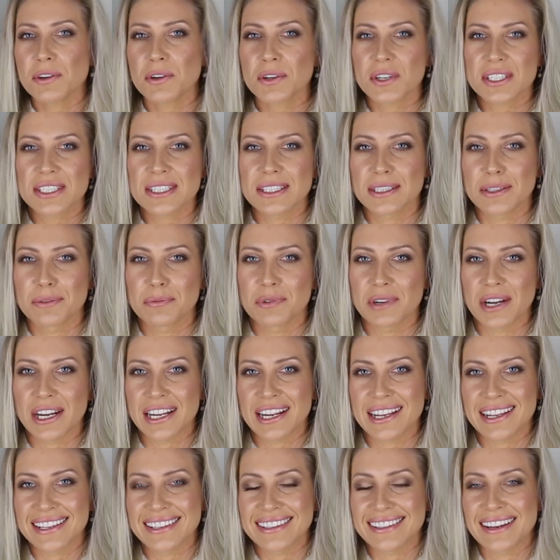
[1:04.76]
you are
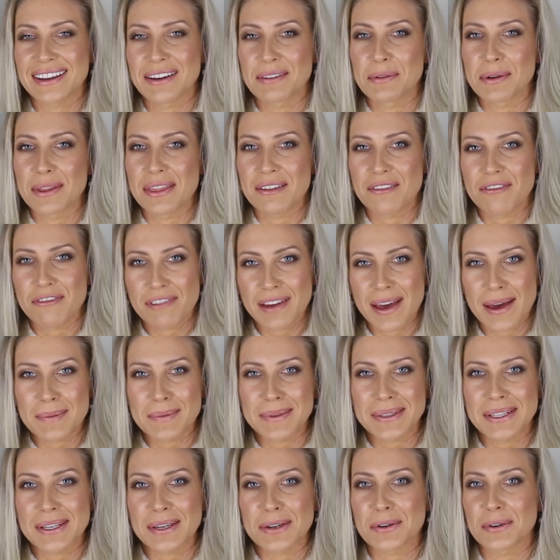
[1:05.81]
celebrating with a
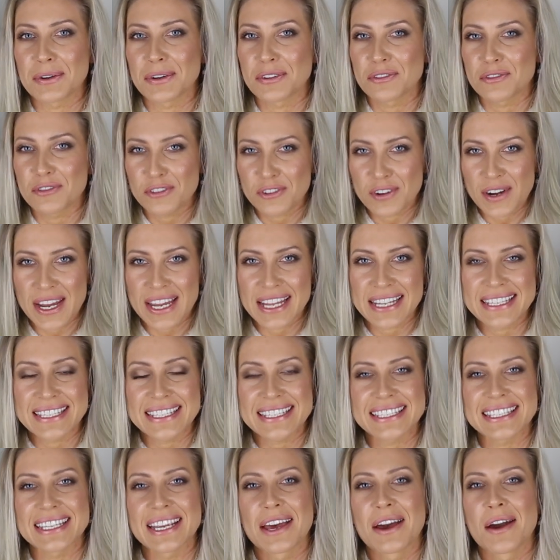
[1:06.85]
family or
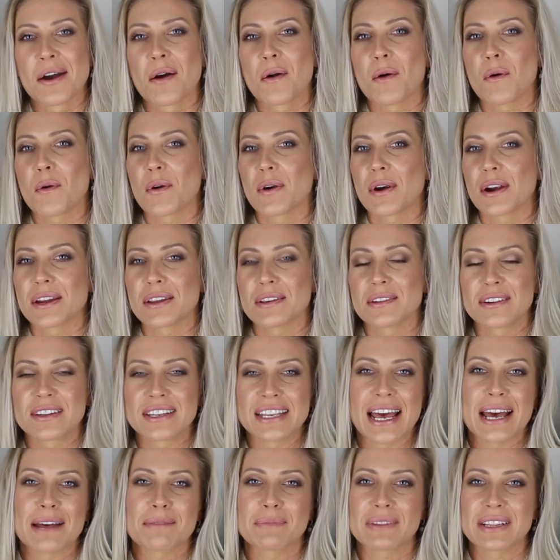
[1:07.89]
friends, or you're
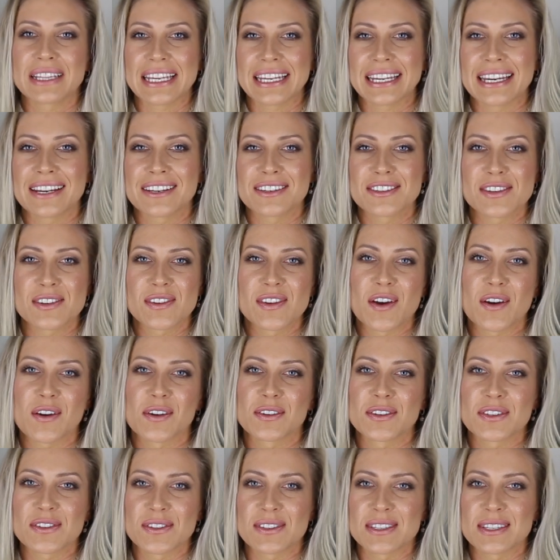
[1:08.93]
not planning to go
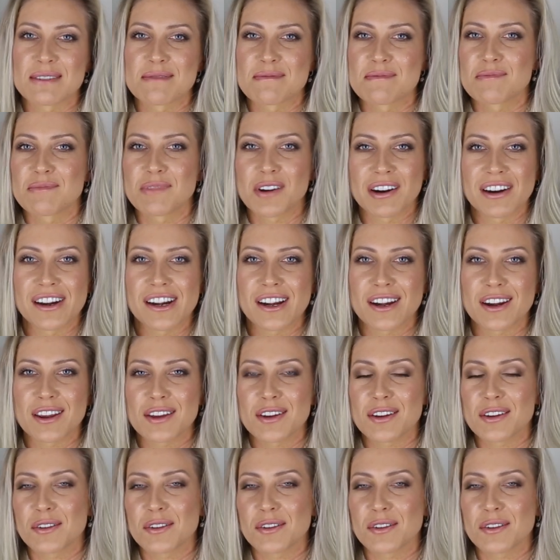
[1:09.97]
to some party,